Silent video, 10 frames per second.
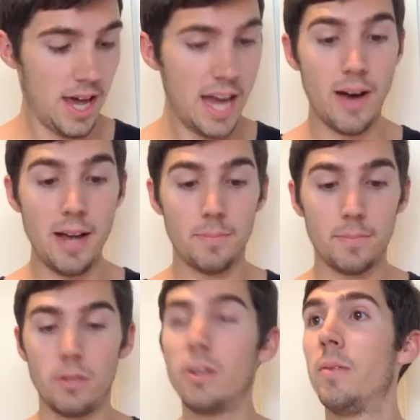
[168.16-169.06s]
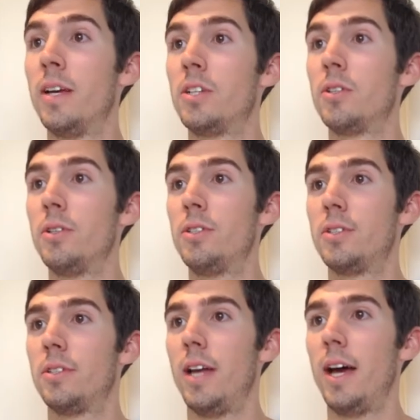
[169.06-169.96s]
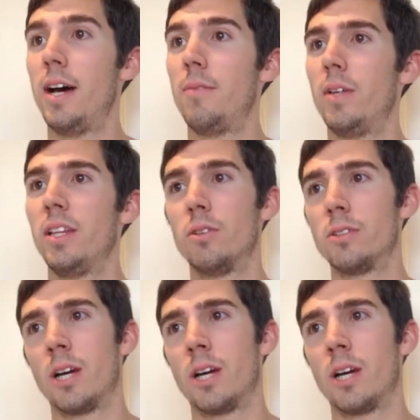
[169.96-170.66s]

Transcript: Anyway, good to meet you, George. And look,